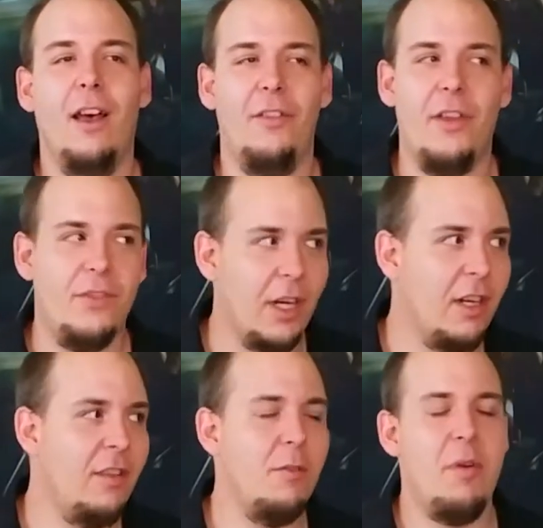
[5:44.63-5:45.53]
They've done
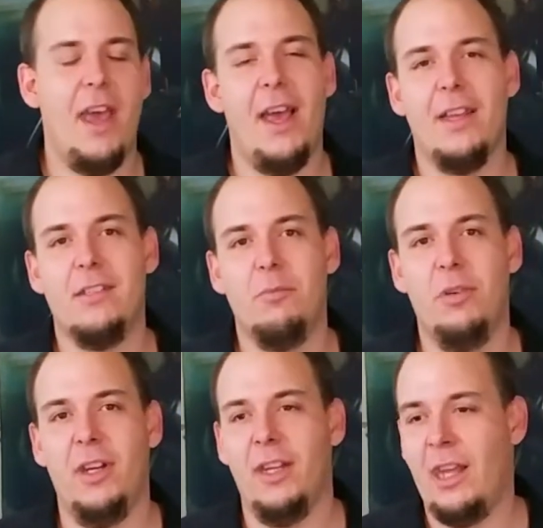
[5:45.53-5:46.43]
it in the past,
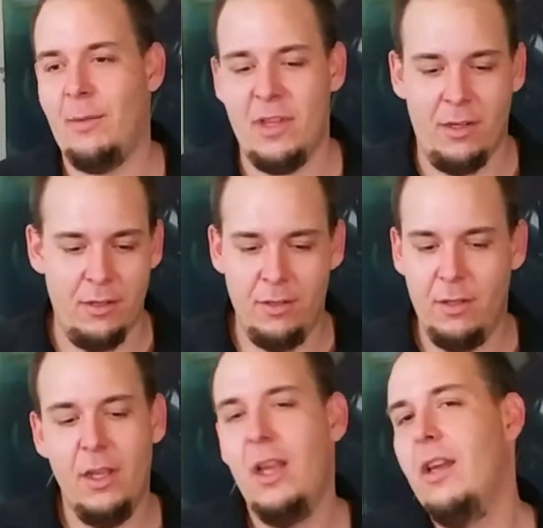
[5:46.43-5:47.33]
but I mean,
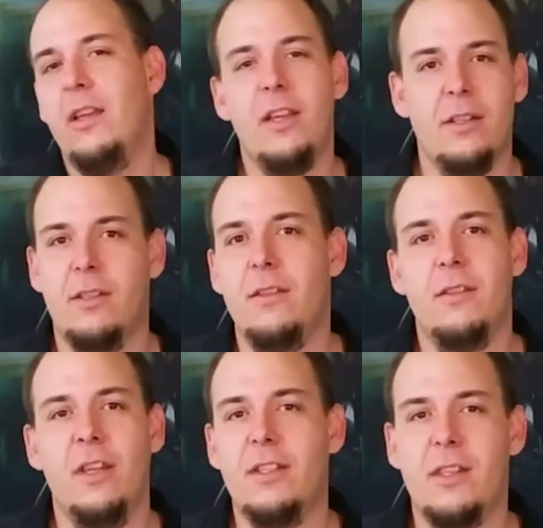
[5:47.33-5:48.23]

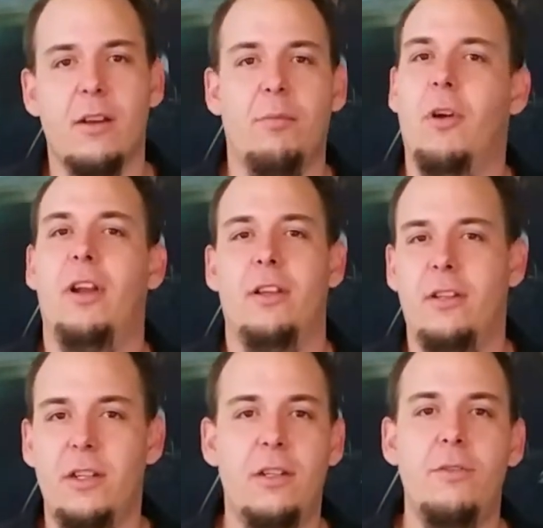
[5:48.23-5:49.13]
it's their
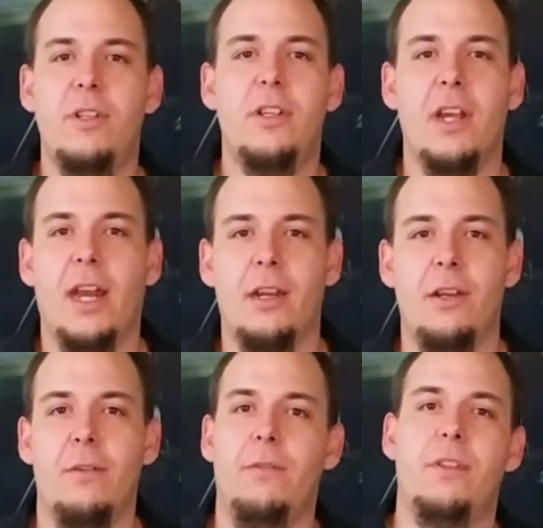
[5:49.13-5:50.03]
product. You do what you got to
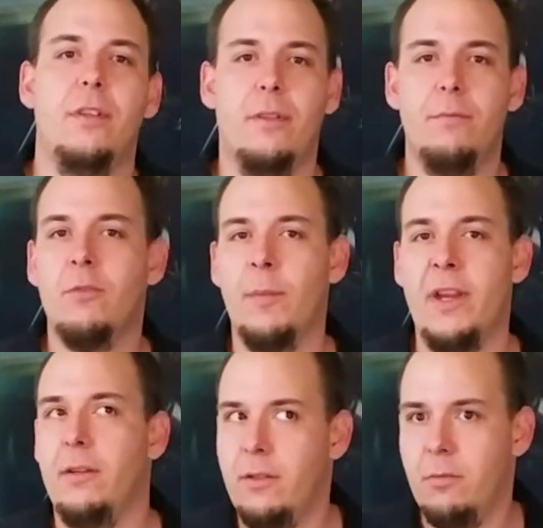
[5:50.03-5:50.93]
do to
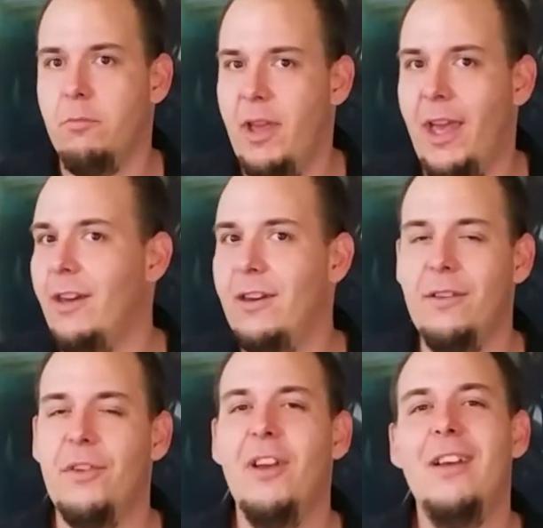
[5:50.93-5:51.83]
remain
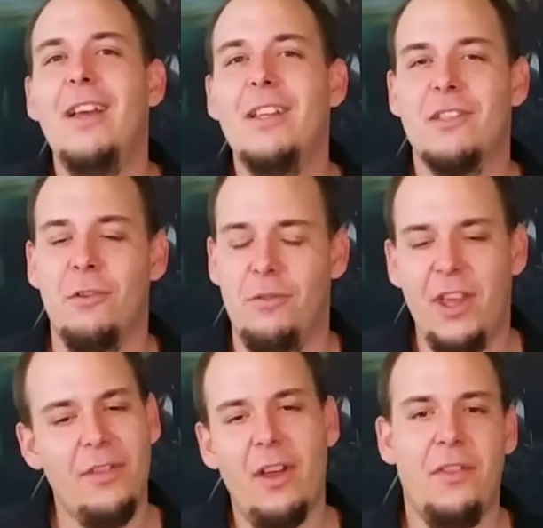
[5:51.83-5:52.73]
competitive. So
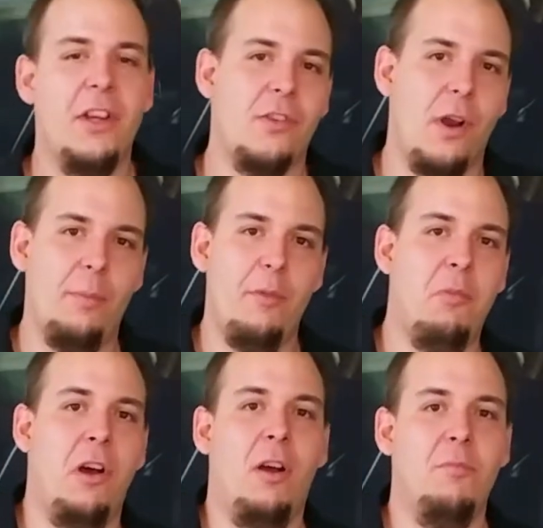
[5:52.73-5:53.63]
they thought they dropped the
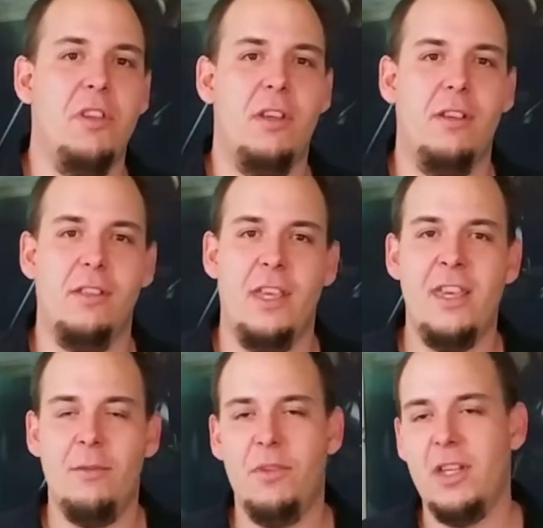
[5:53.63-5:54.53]
bomb because
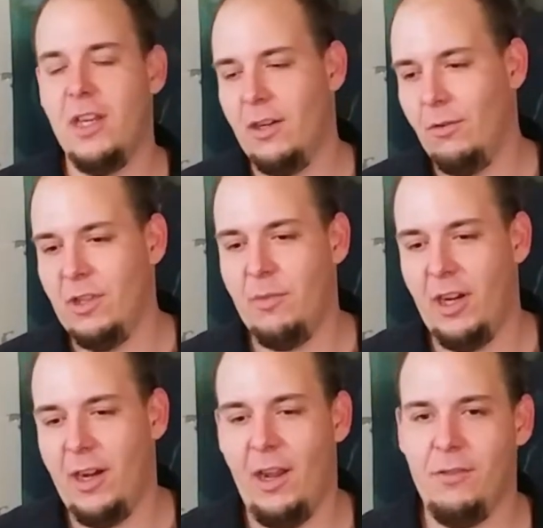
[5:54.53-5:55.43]
AMD had only been
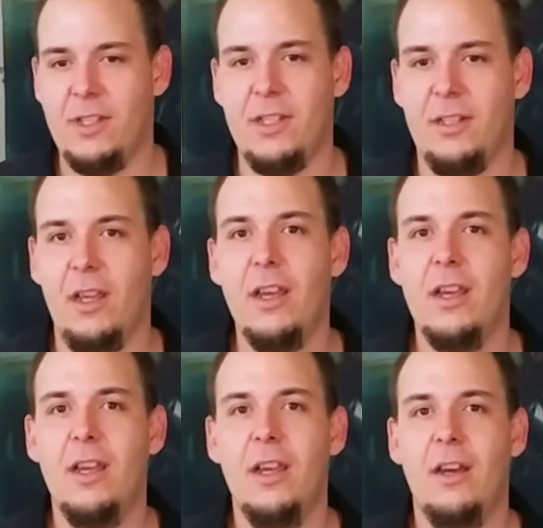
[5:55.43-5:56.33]
announcing
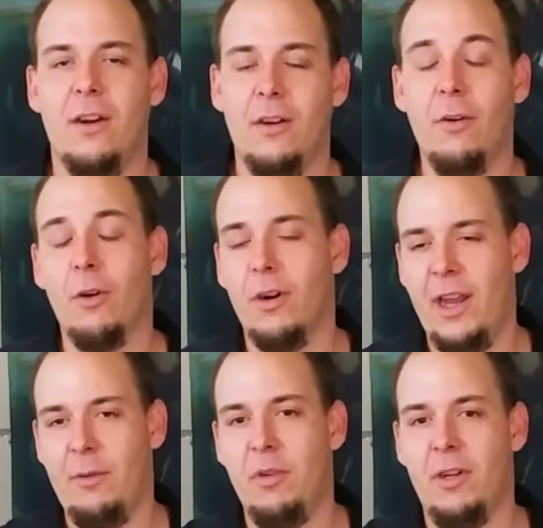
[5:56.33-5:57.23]
or
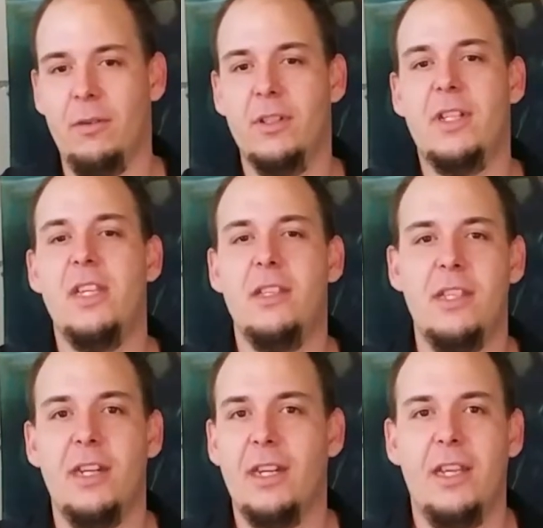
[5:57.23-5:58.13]
had been
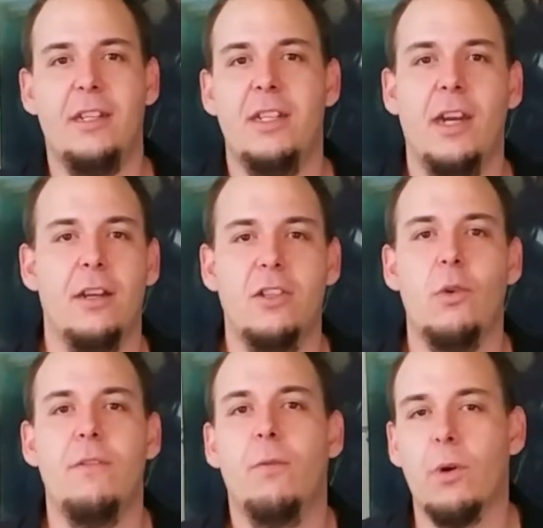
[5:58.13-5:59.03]
teasing and hinting at a
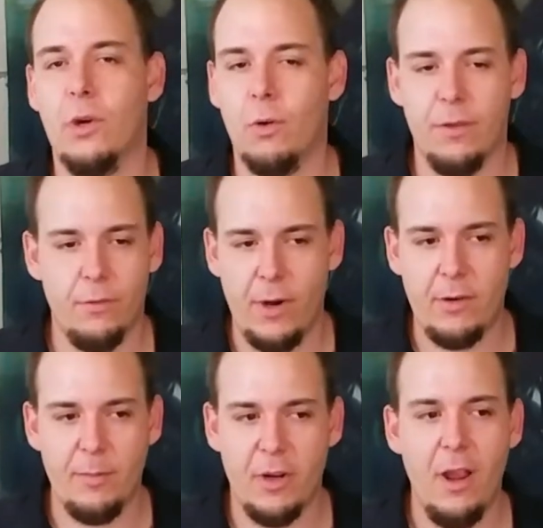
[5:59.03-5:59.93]
24 core
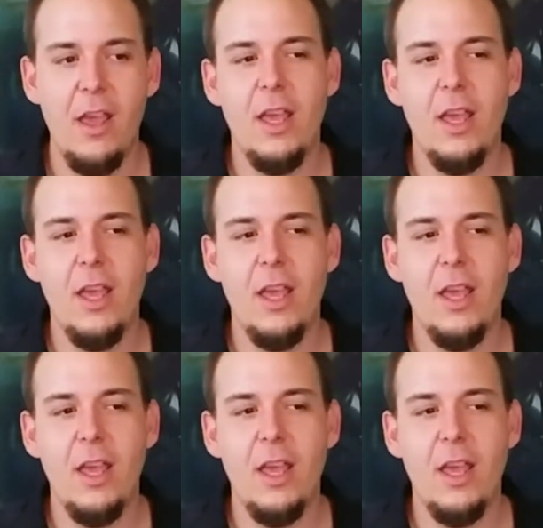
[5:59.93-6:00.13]
Threadripper.